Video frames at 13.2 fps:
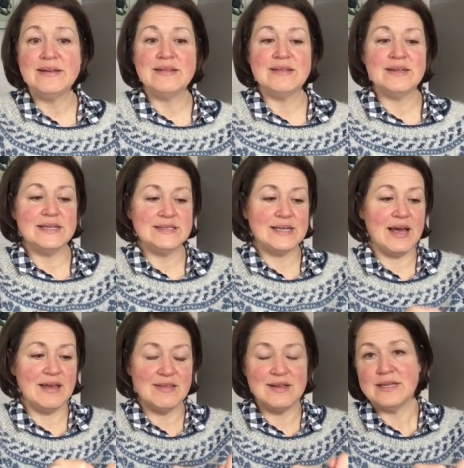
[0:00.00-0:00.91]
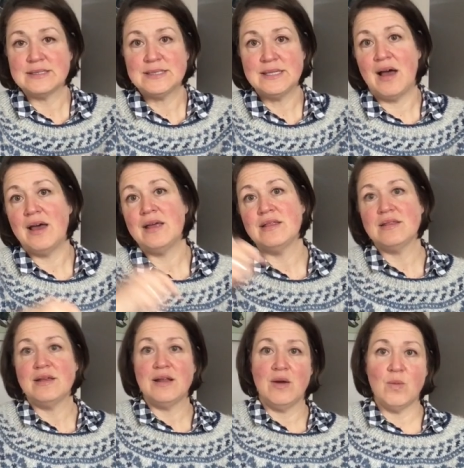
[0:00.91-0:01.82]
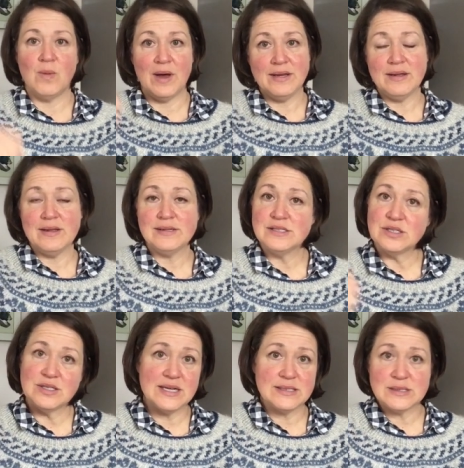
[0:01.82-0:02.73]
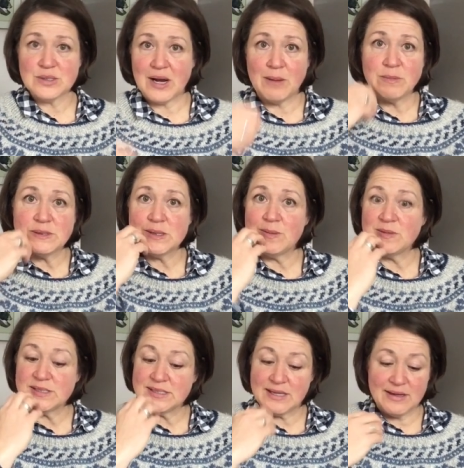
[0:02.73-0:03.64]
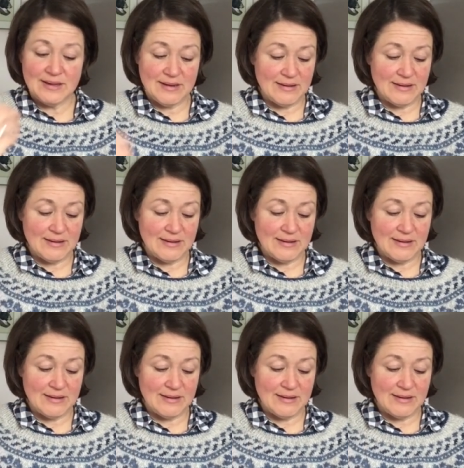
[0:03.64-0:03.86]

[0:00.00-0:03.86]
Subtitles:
and then I tie the next knot, and then I wind it until that scrap is almost done,